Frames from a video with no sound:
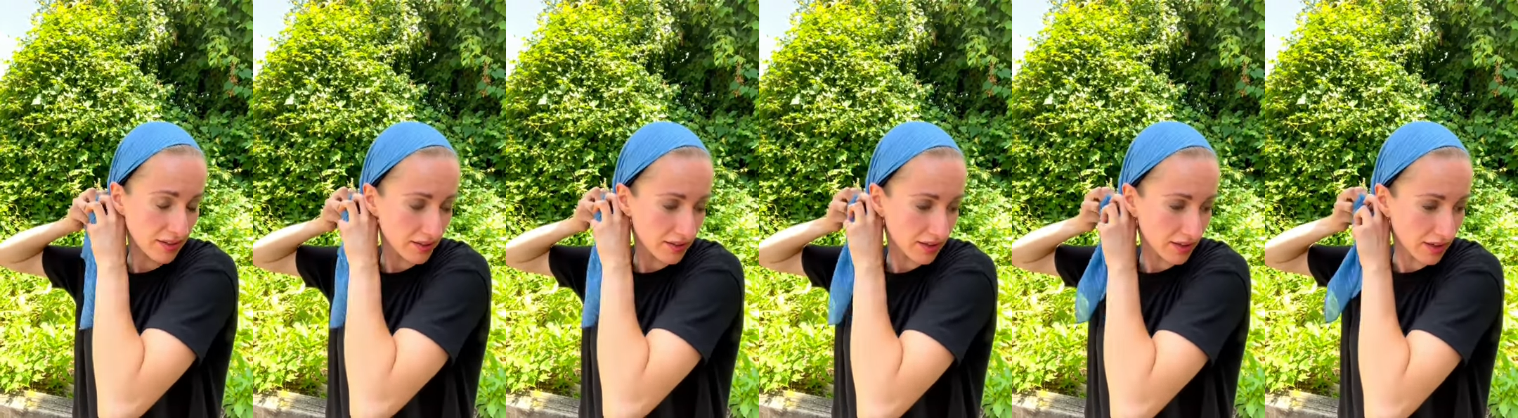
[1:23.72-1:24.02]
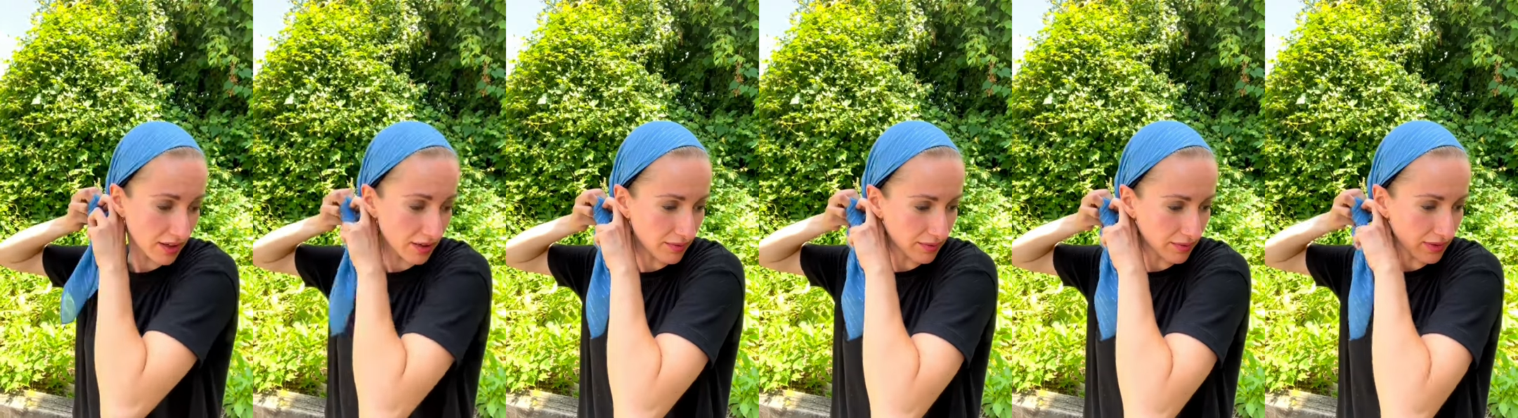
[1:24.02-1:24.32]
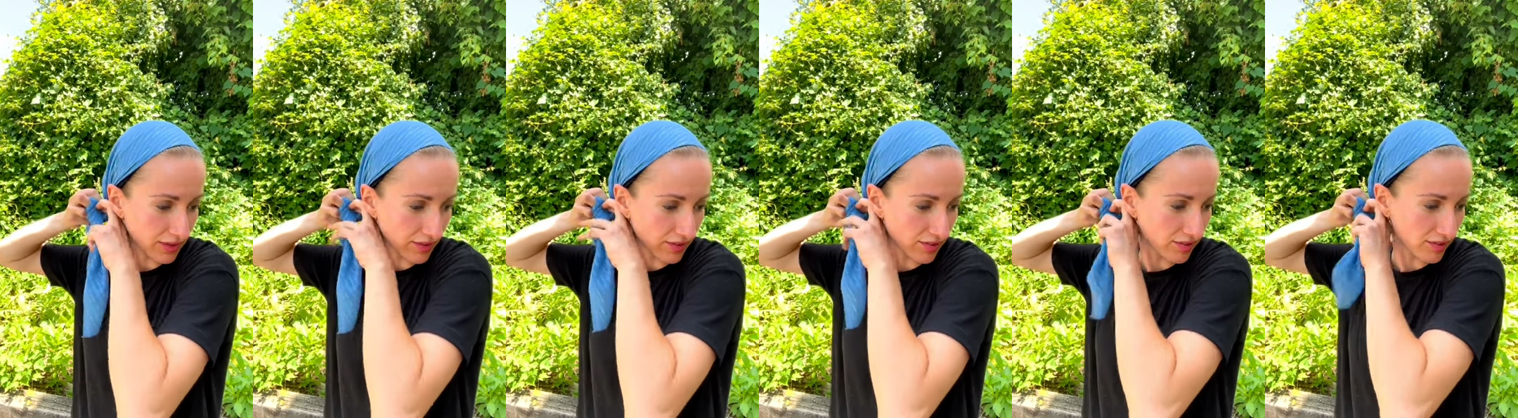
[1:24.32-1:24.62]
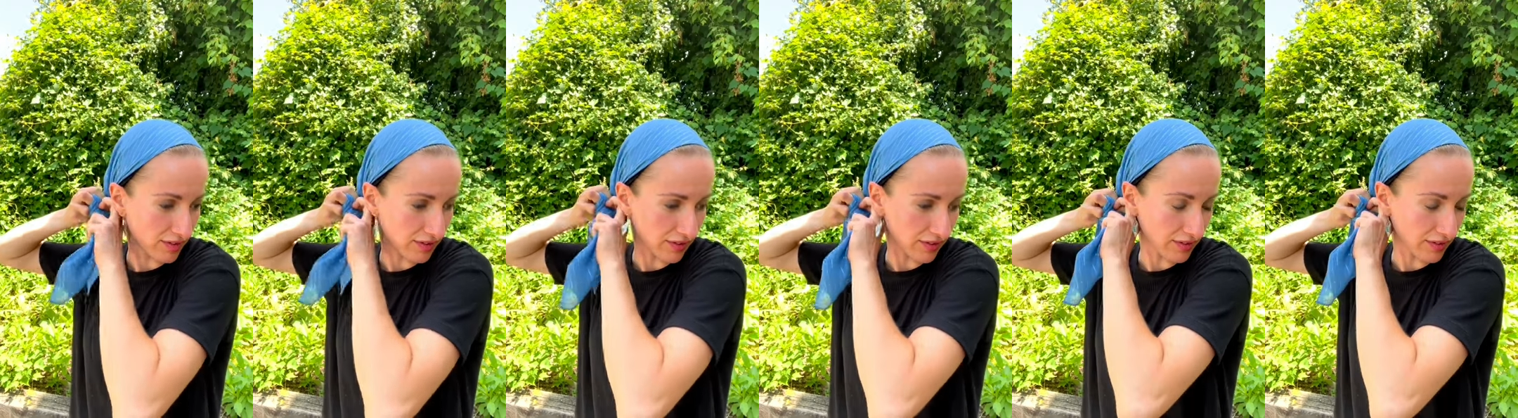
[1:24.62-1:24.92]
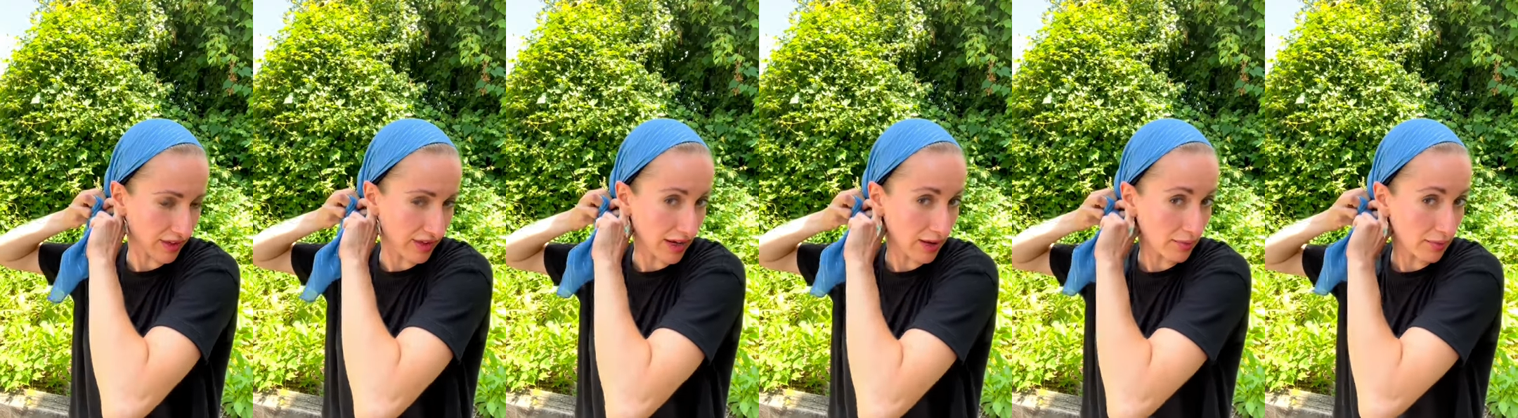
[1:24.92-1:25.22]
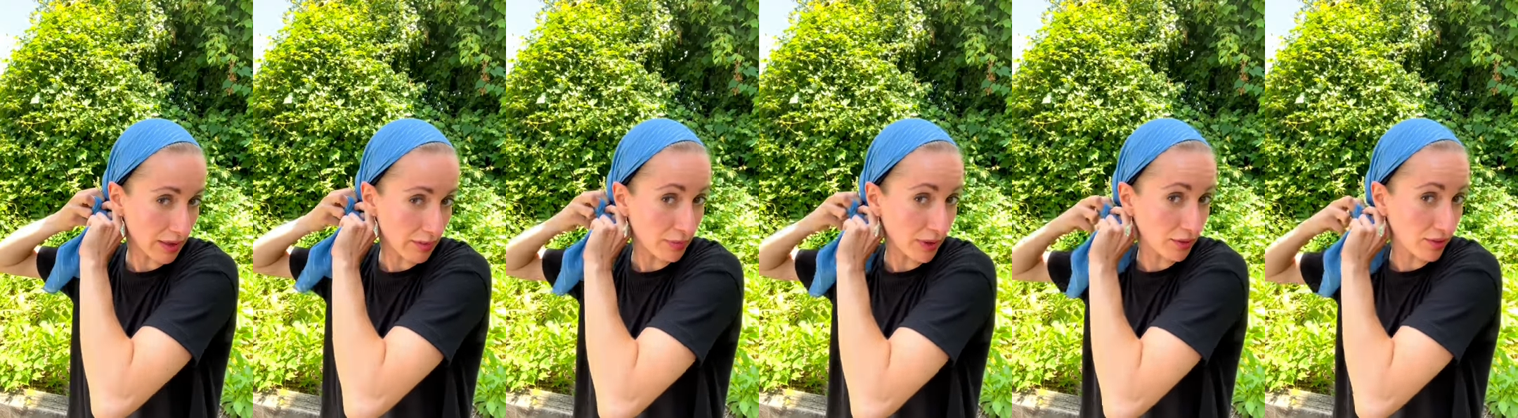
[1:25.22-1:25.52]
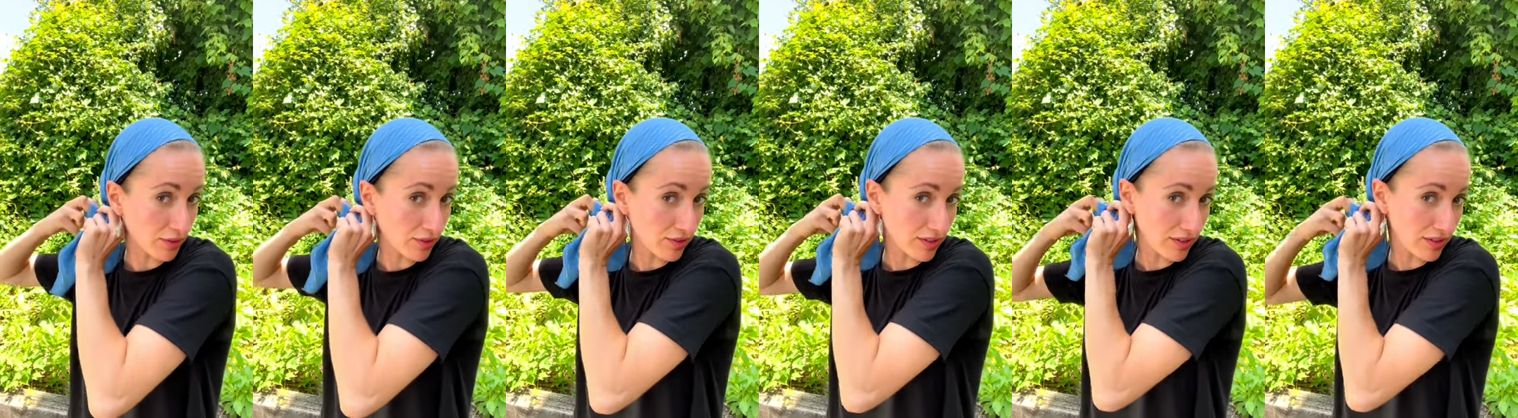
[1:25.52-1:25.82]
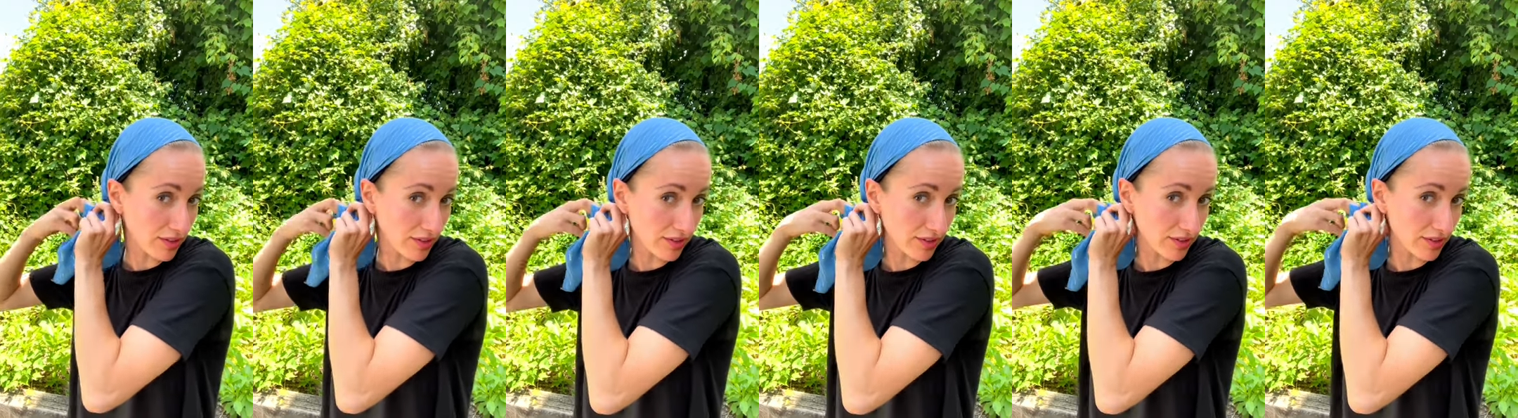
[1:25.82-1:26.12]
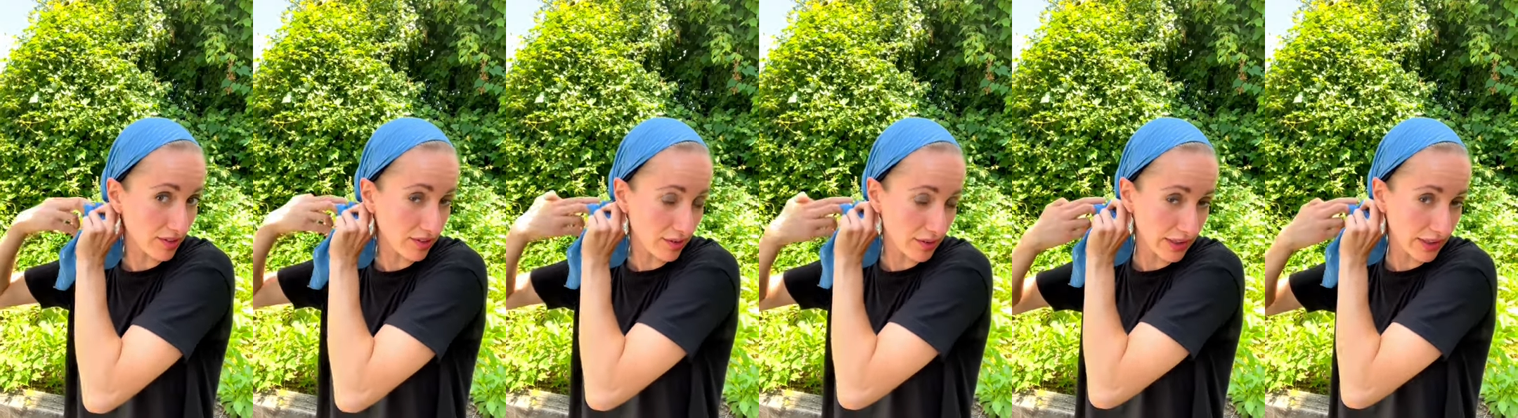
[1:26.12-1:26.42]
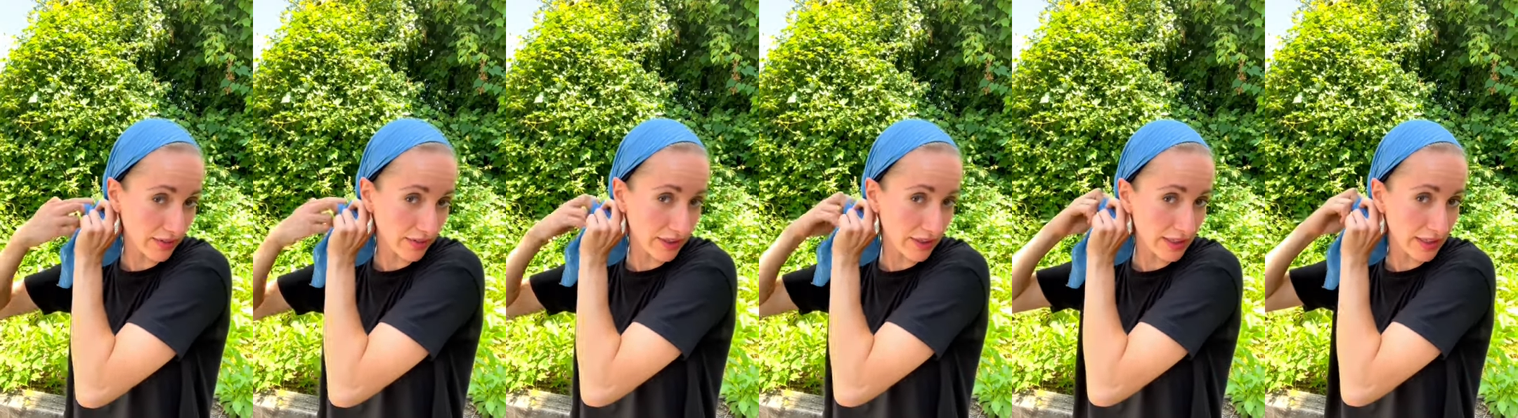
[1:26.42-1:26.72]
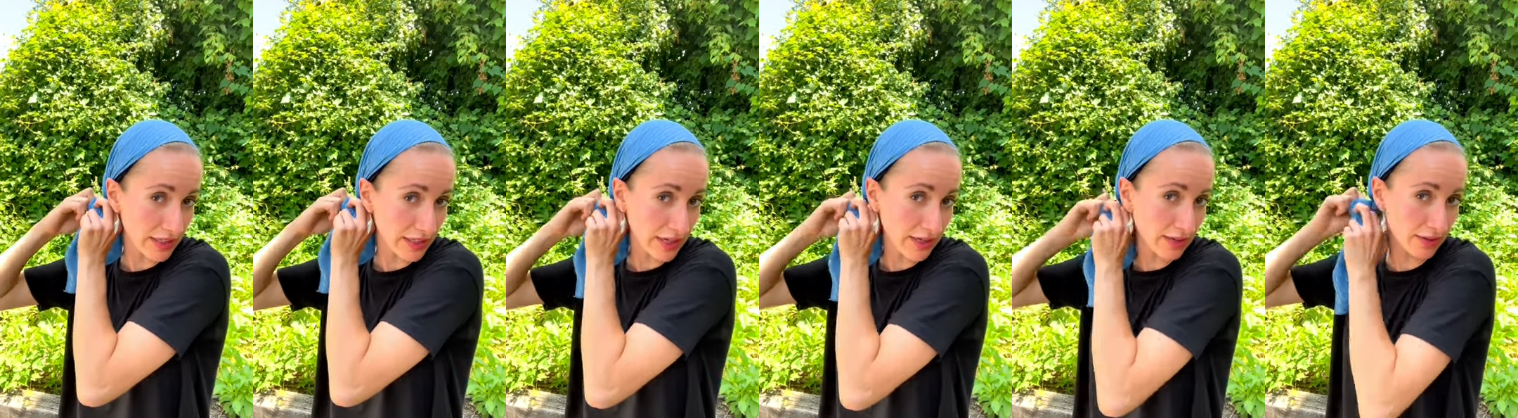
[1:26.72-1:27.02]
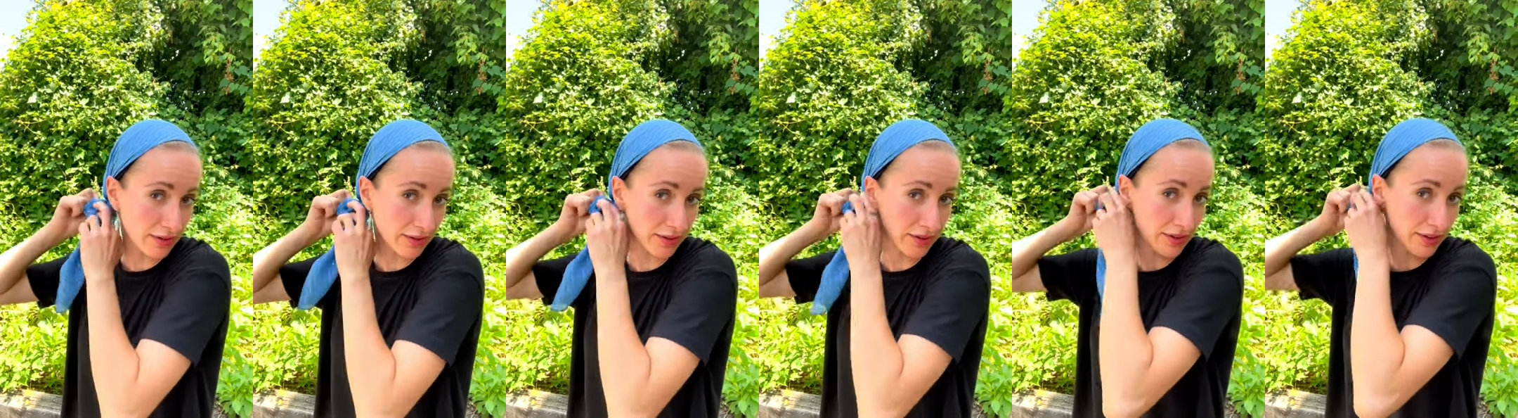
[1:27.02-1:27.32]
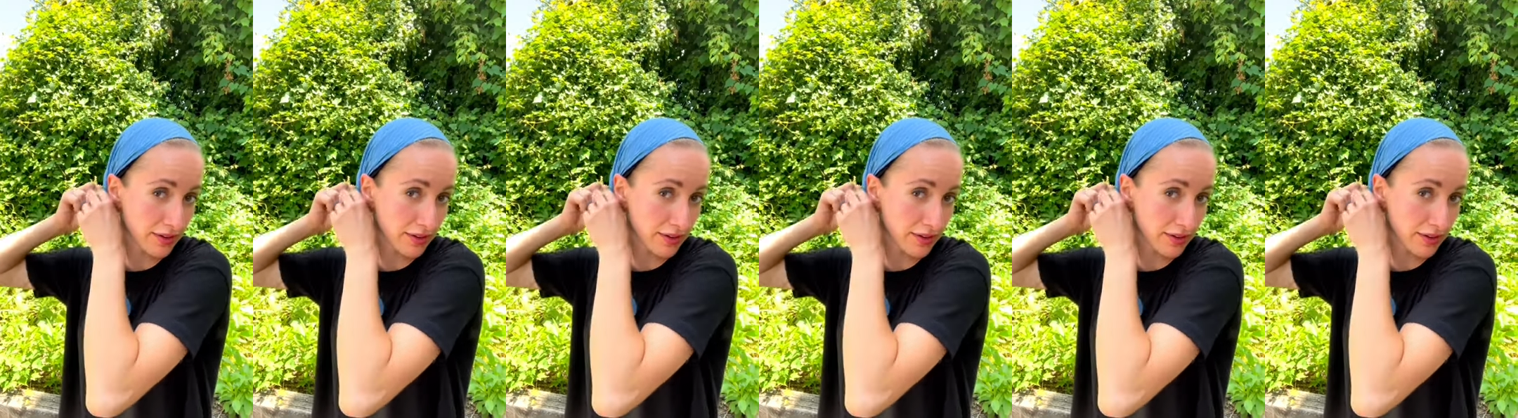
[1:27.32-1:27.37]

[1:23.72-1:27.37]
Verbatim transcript: Um, let's see how my bow skills are doing right now